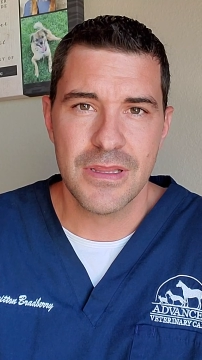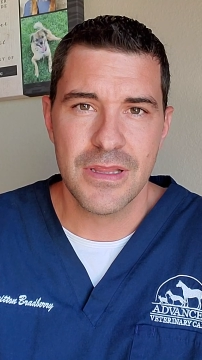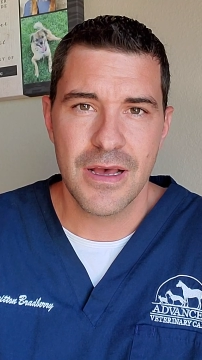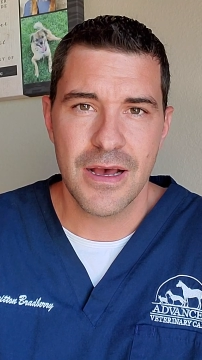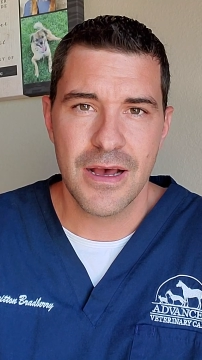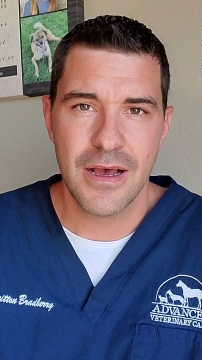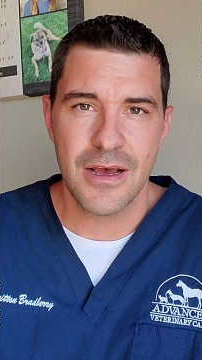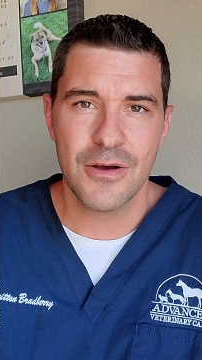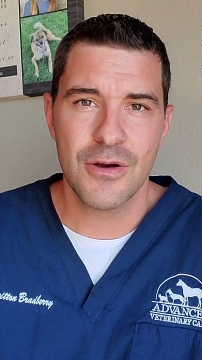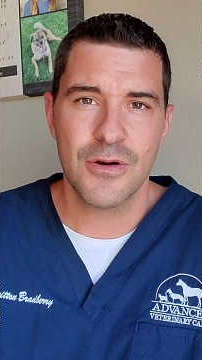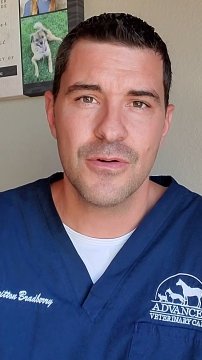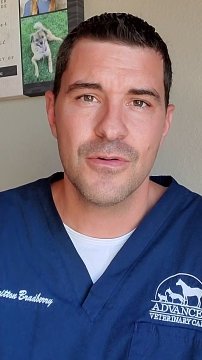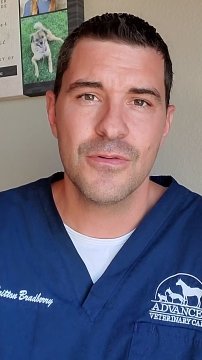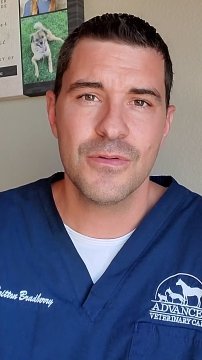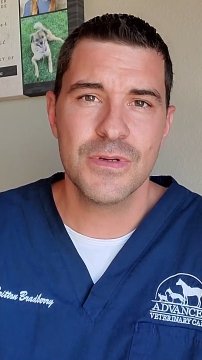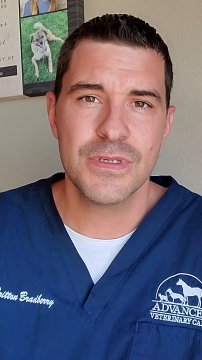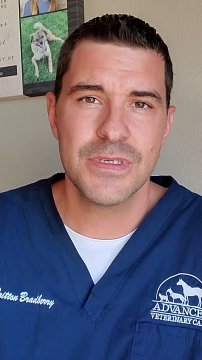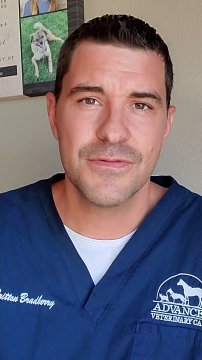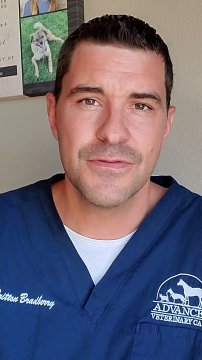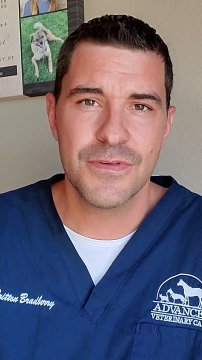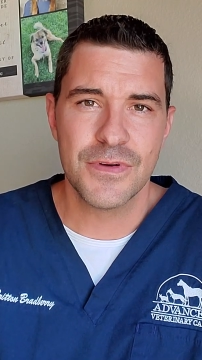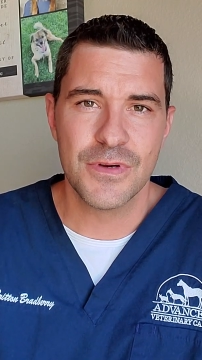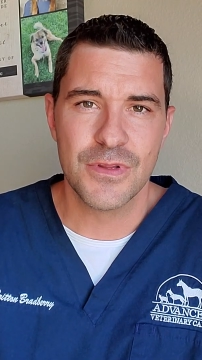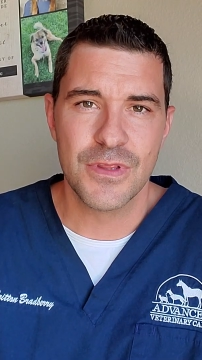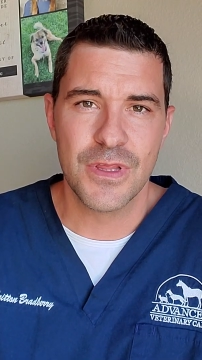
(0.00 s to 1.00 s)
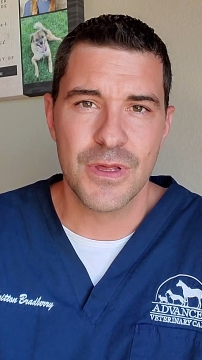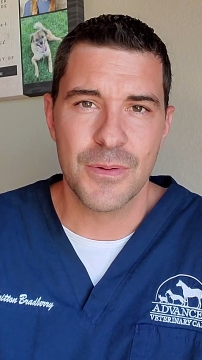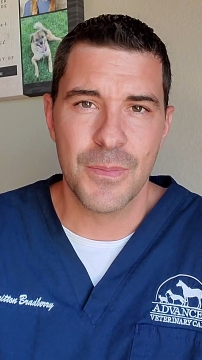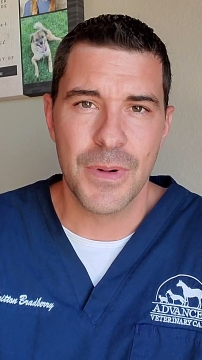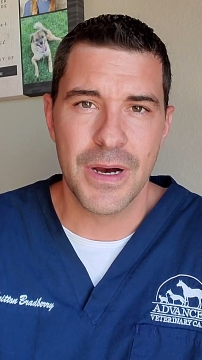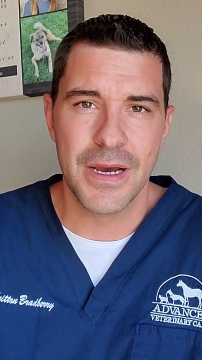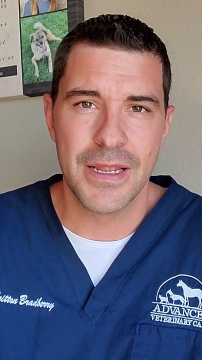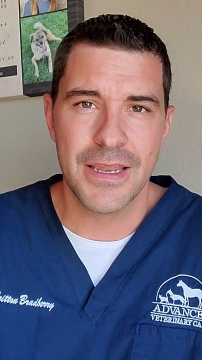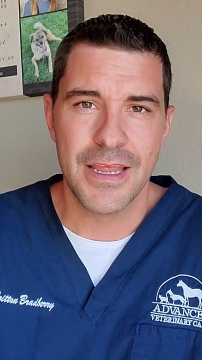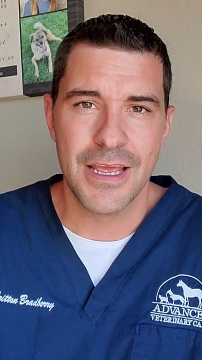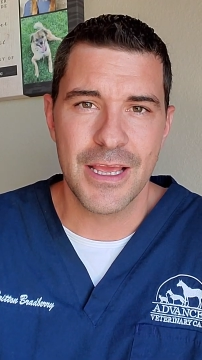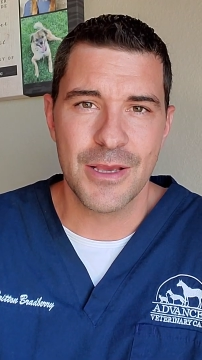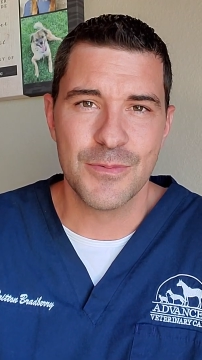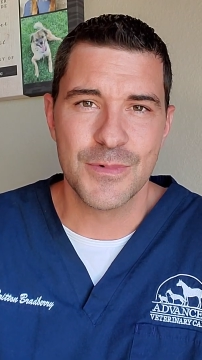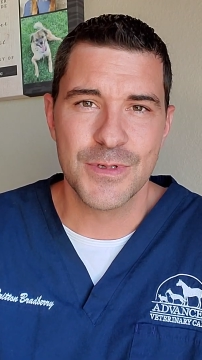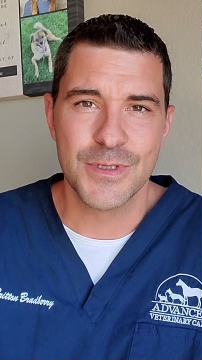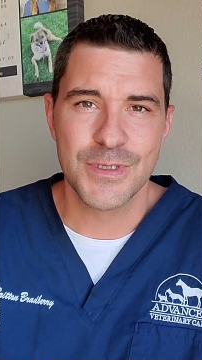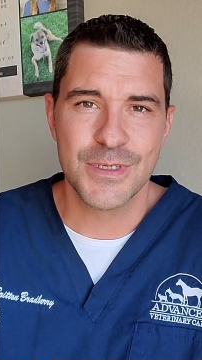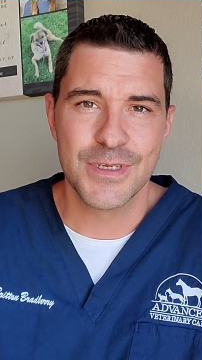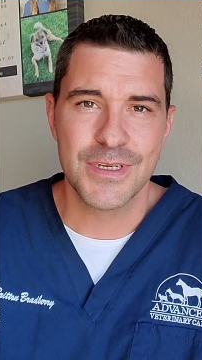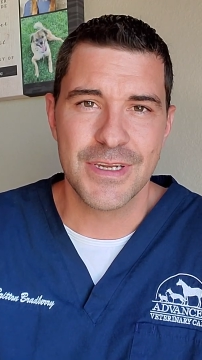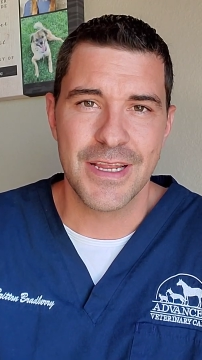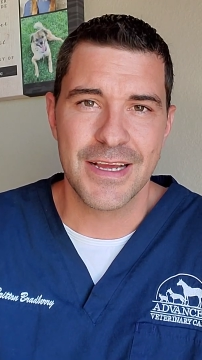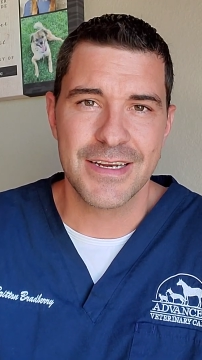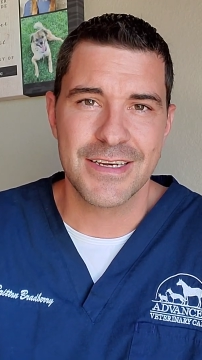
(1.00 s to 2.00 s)
I always feel that my name is
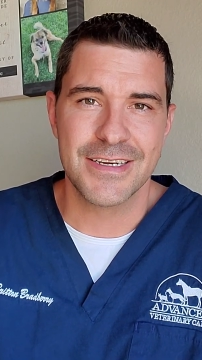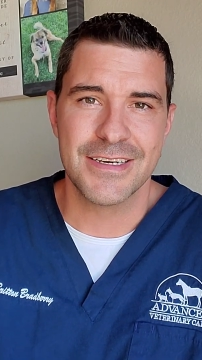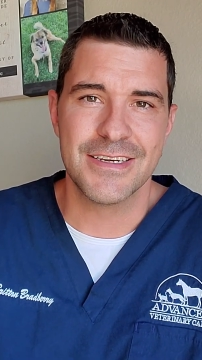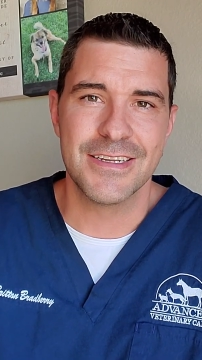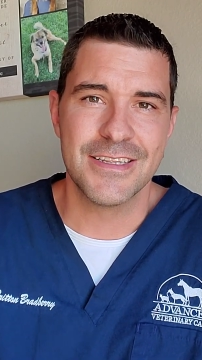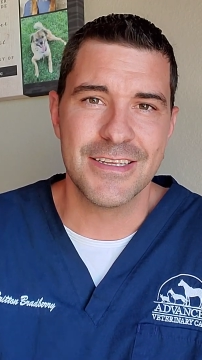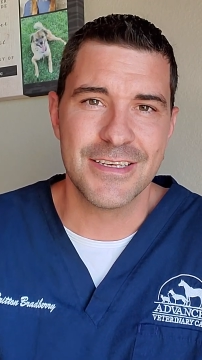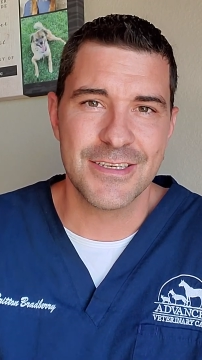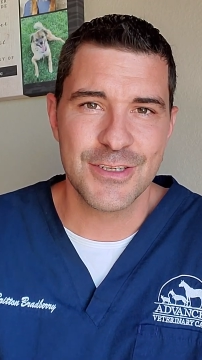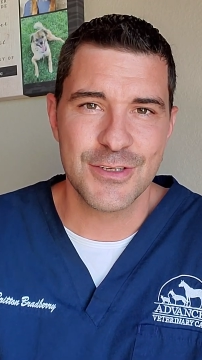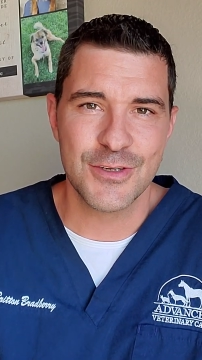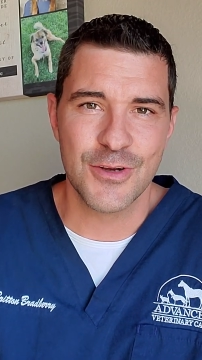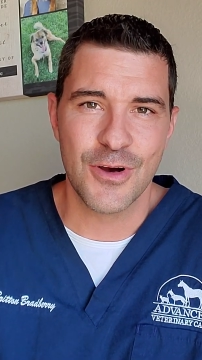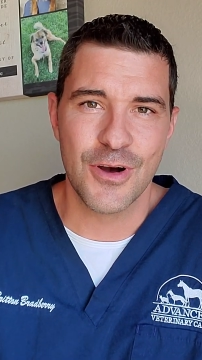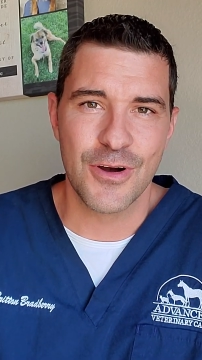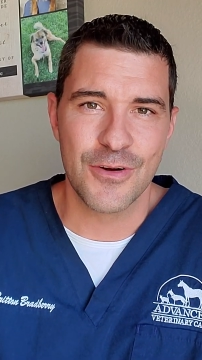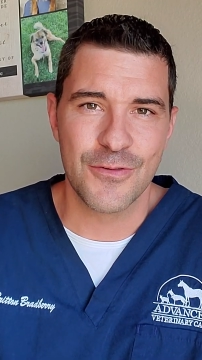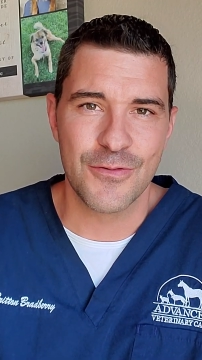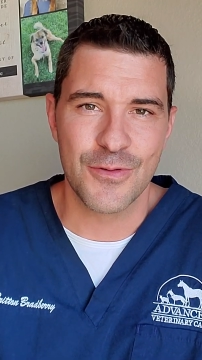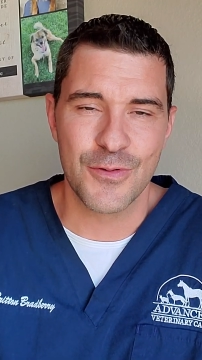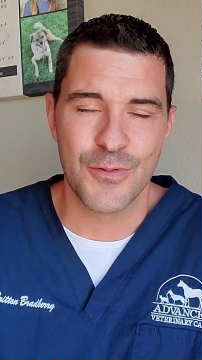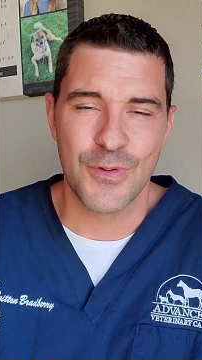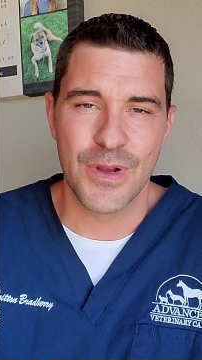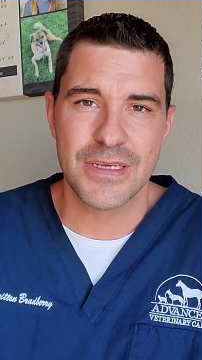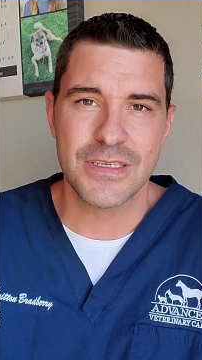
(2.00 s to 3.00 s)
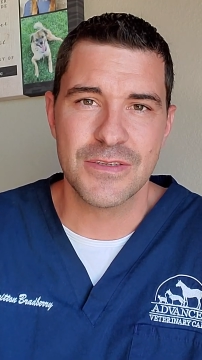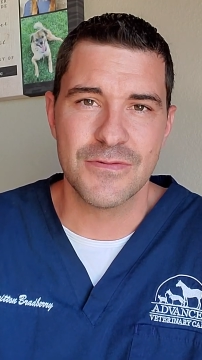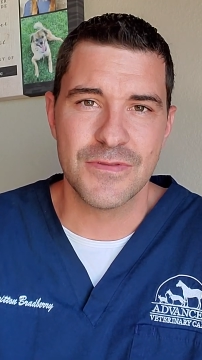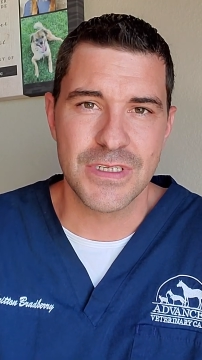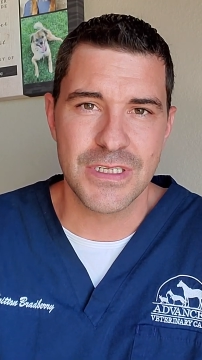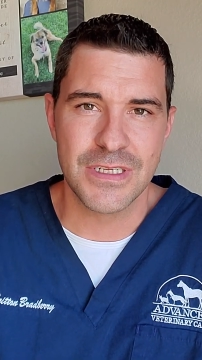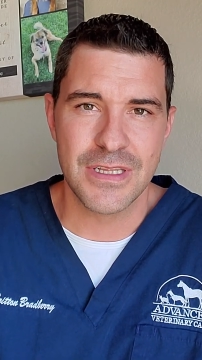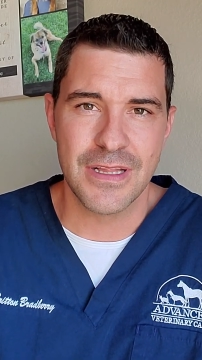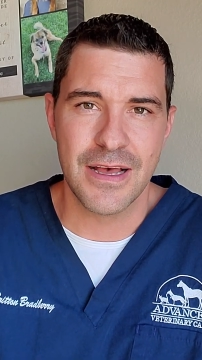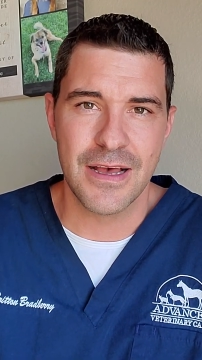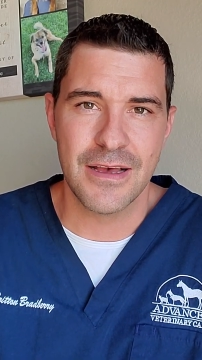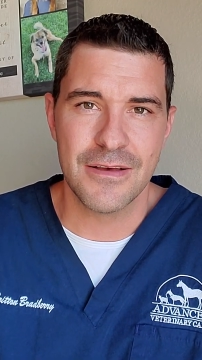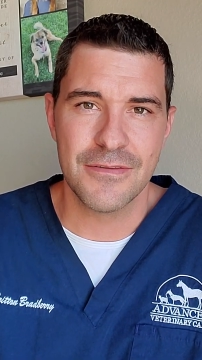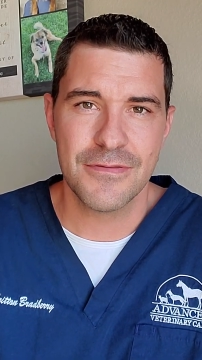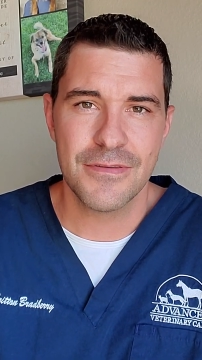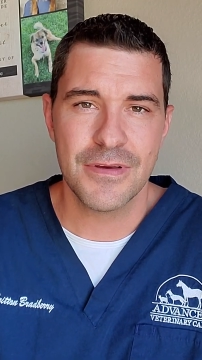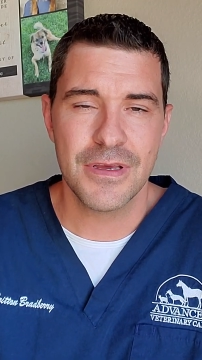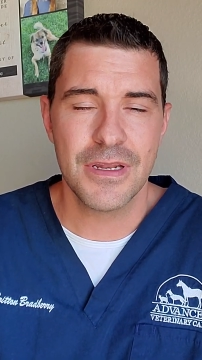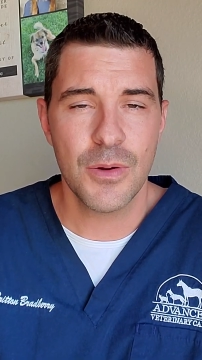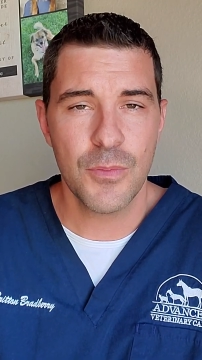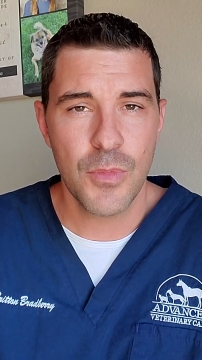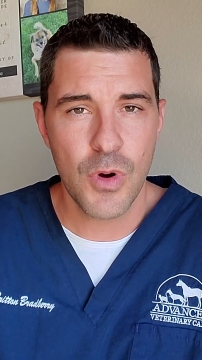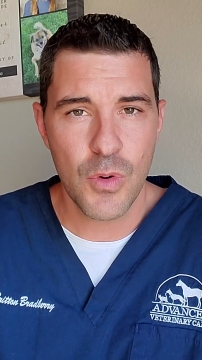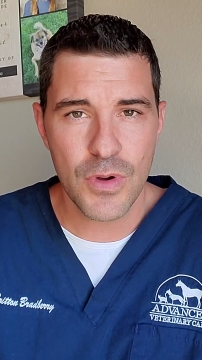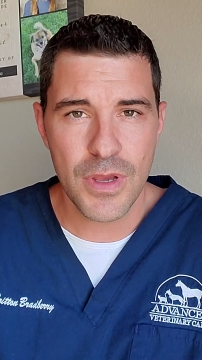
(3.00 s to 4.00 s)
connected to this dog for the rest of its life,
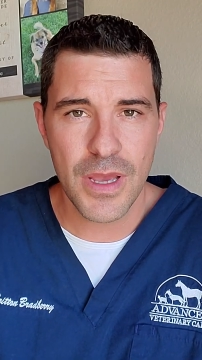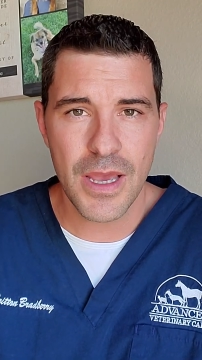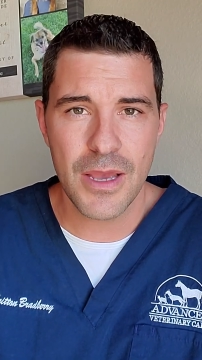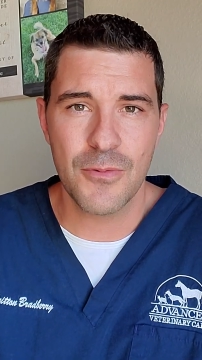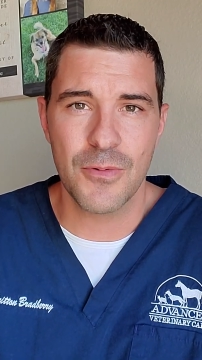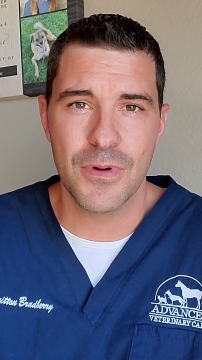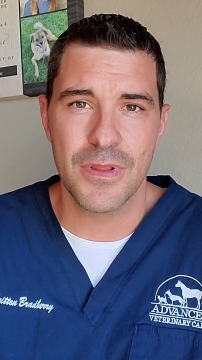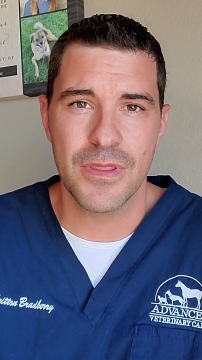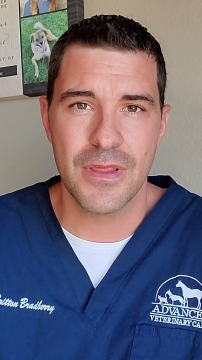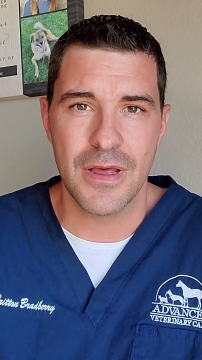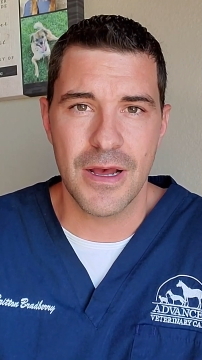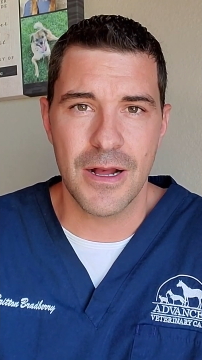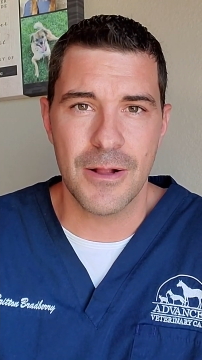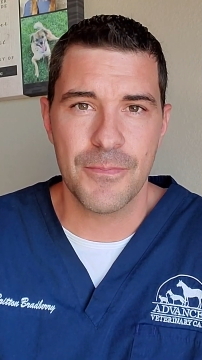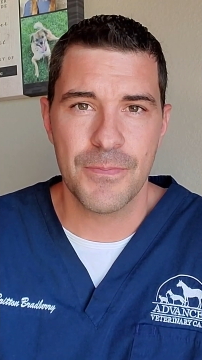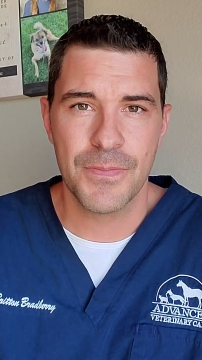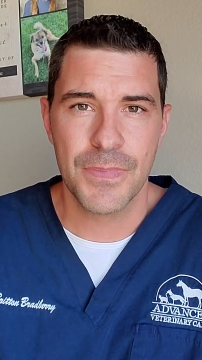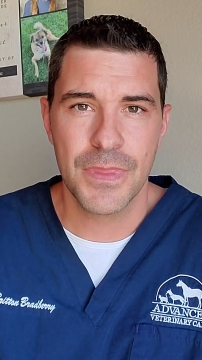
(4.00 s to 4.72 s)
and I'm okay with that.